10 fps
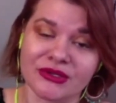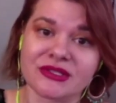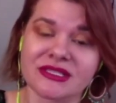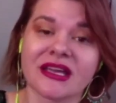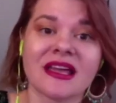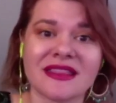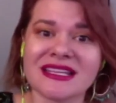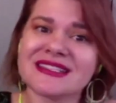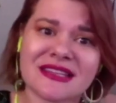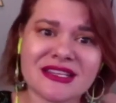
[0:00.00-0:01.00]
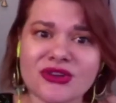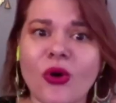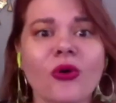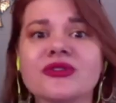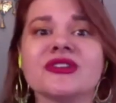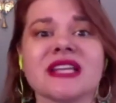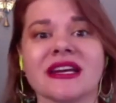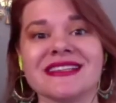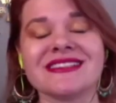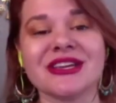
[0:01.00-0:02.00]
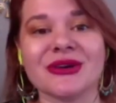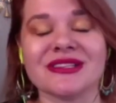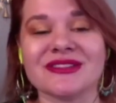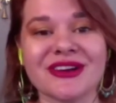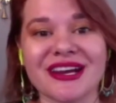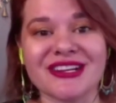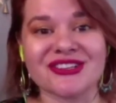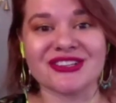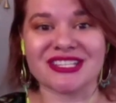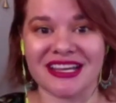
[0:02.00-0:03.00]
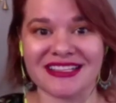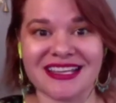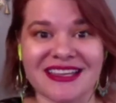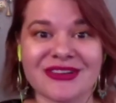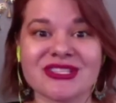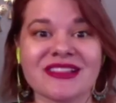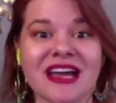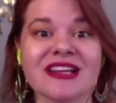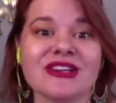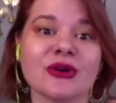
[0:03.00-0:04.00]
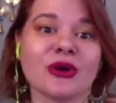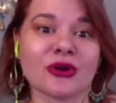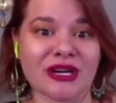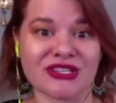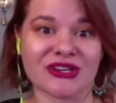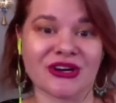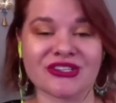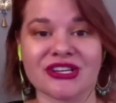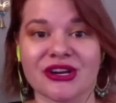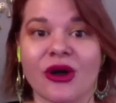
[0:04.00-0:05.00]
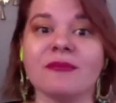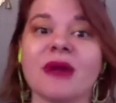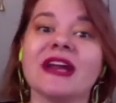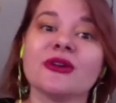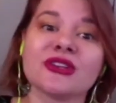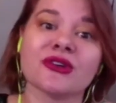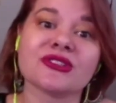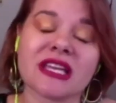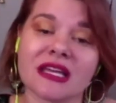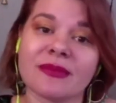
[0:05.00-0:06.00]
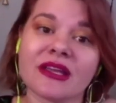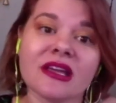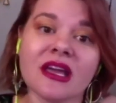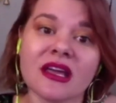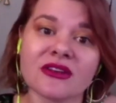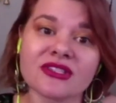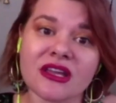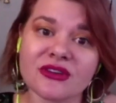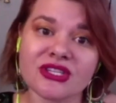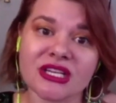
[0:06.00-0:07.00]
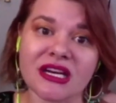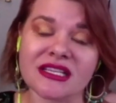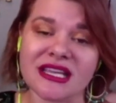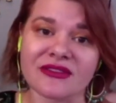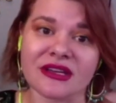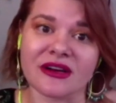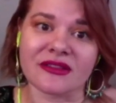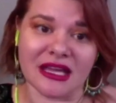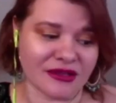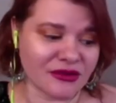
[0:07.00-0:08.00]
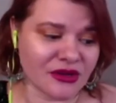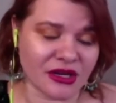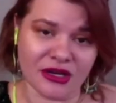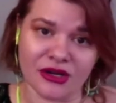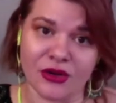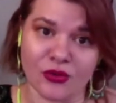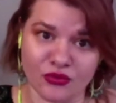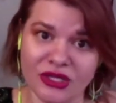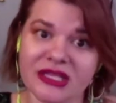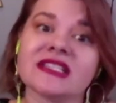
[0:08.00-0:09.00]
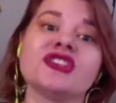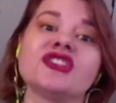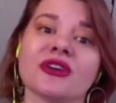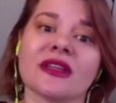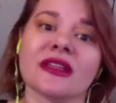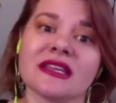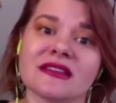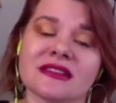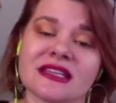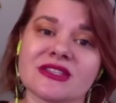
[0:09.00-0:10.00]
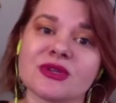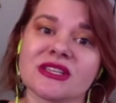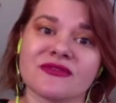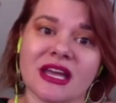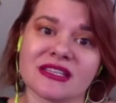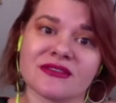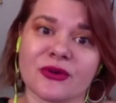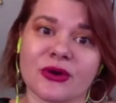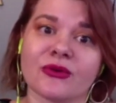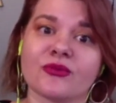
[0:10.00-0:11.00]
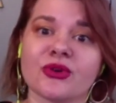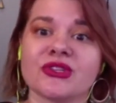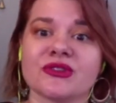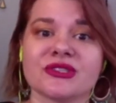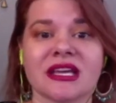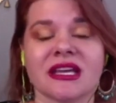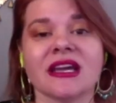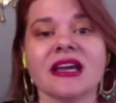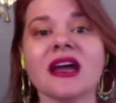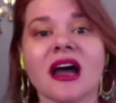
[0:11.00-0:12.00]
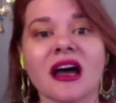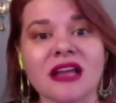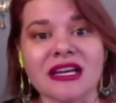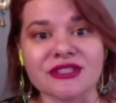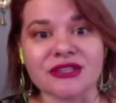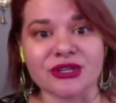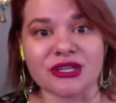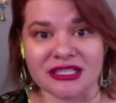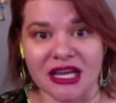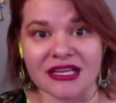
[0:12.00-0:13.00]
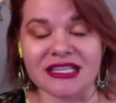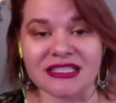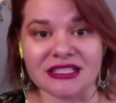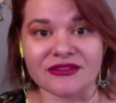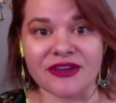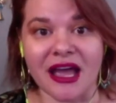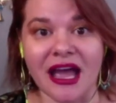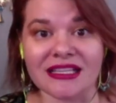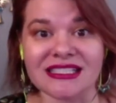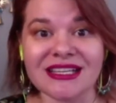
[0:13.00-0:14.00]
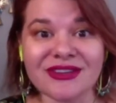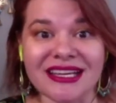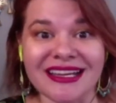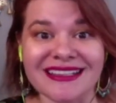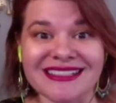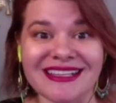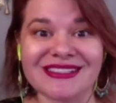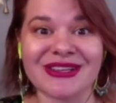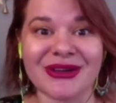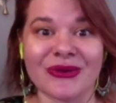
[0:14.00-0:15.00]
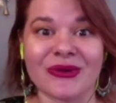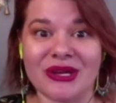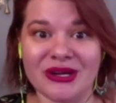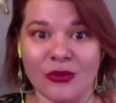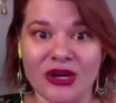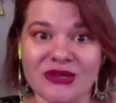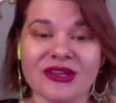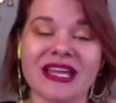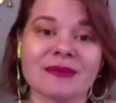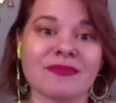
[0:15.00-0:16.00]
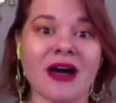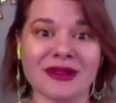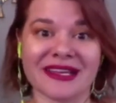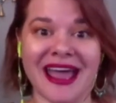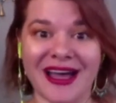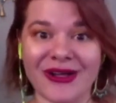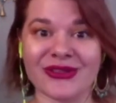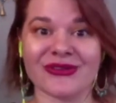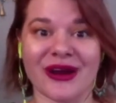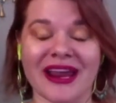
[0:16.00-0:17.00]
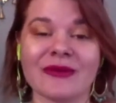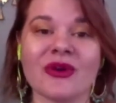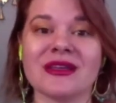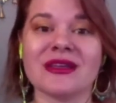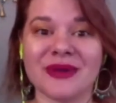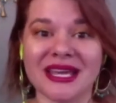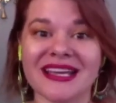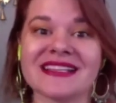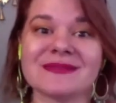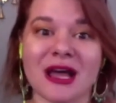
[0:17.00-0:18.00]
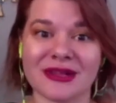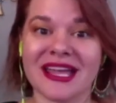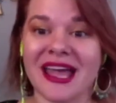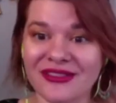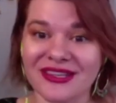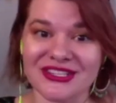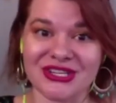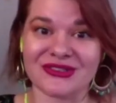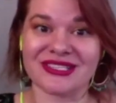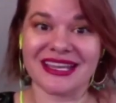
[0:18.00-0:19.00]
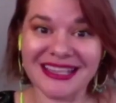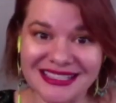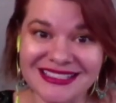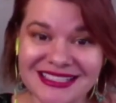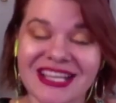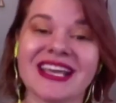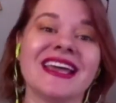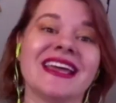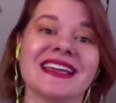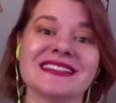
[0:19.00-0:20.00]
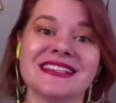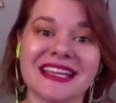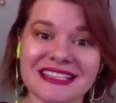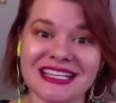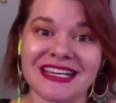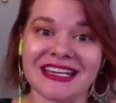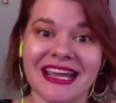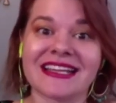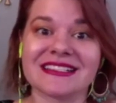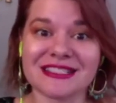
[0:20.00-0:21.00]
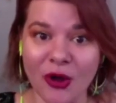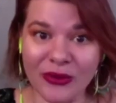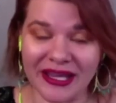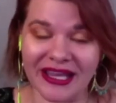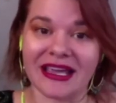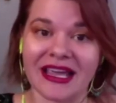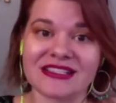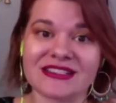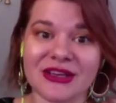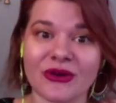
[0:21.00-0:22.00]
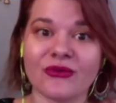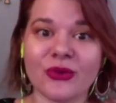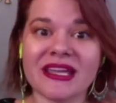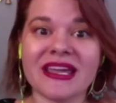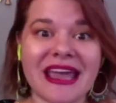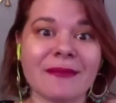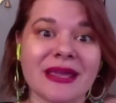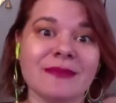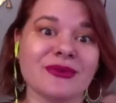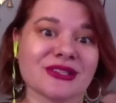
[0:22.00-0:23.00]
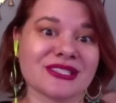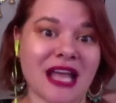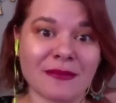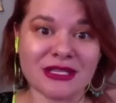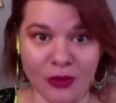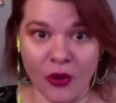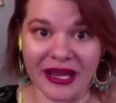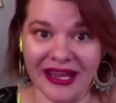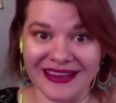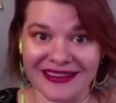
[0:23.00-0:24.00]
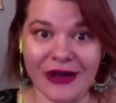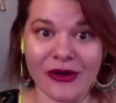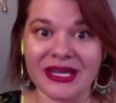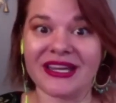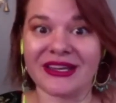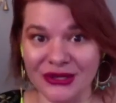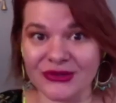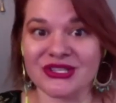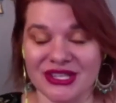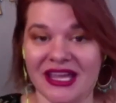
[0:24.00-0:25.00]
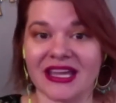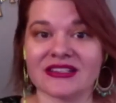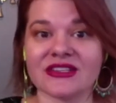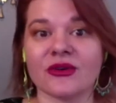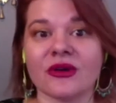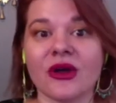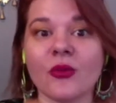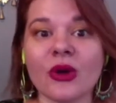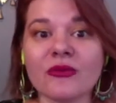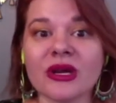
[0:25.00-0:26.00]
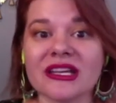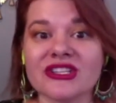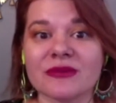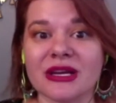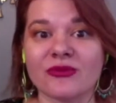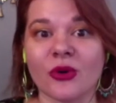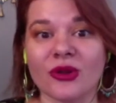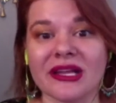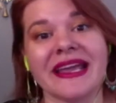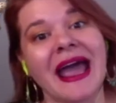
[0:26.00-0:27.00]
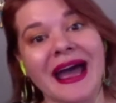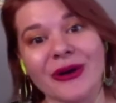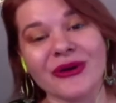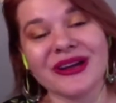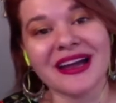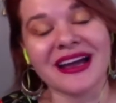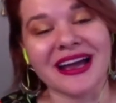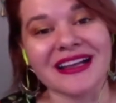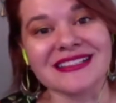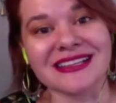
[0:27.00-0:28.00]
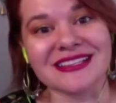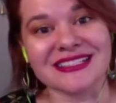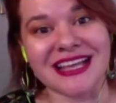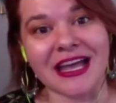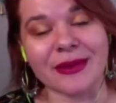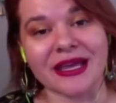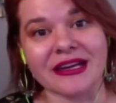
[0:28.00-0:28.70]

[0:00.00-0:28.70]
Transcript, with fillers: use these, these are older studies too it's very interesting it's like there's a lot of newer research you know on microdosing but there's other studies out there that you know, really did show that the, this was effective for reducing a lot of different addictive activities. And so, you know, when you look at public health, right, one of the biggest public health issues is is nicotine and smoking. And so, if we could get people to stop smoking, that would be a huge thing. So, we really should be rolling out uh, psilocybin.